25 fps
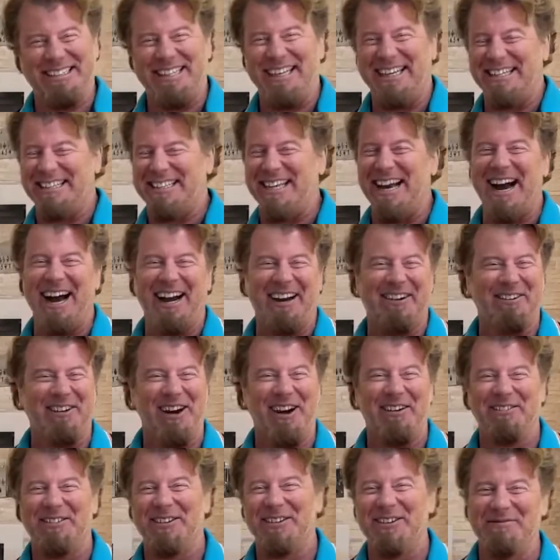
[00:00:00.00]
TikTok,
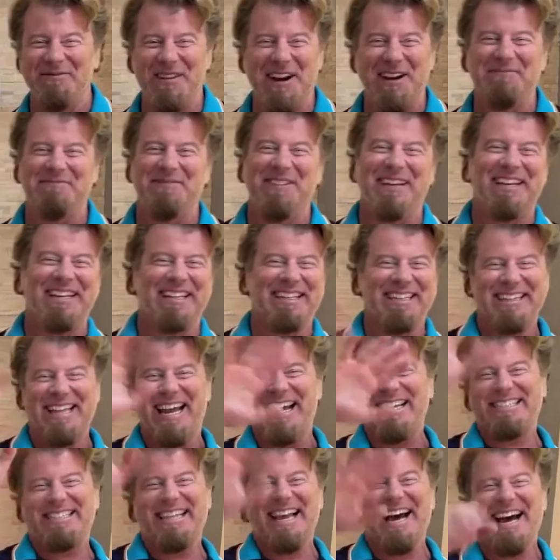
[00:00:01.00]
wherever you might be.
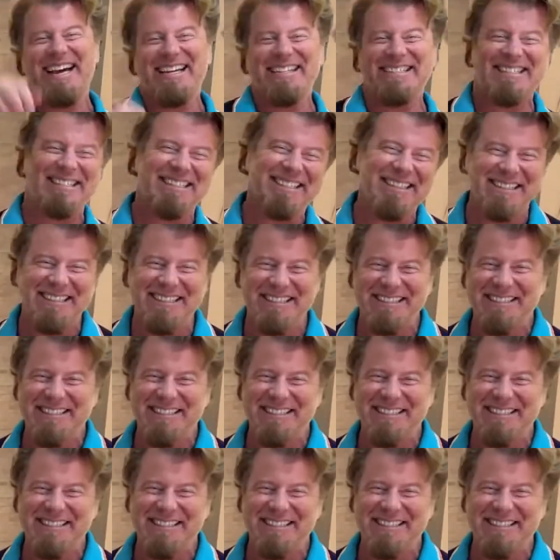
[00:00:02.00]
Thanks, guys.